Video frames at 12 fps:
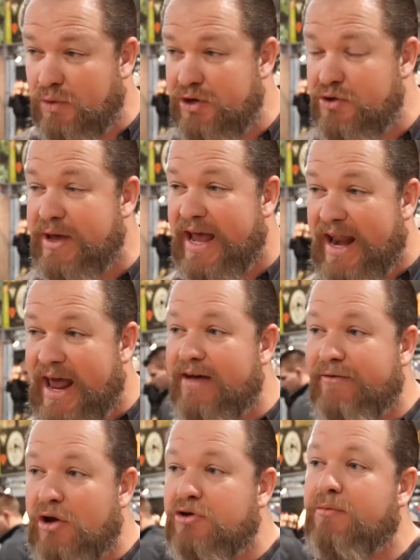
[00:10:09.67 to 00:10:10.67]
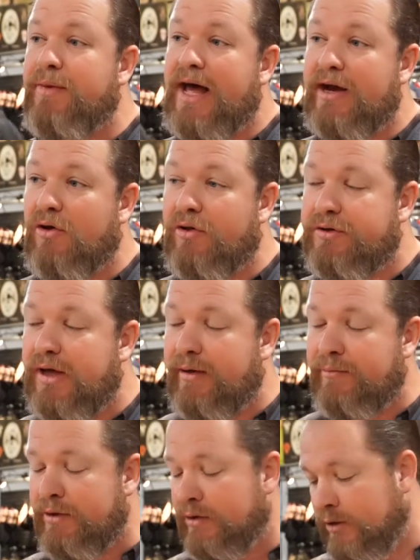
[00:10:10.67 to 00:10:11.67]
where you can't have it on your body all the
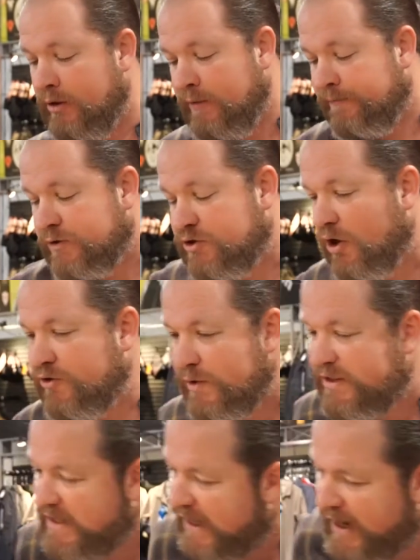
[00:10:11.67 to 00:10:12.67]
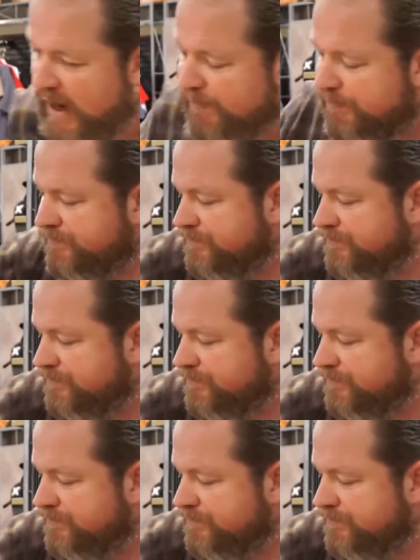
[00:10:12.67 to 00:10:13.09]
time. So as we set it up,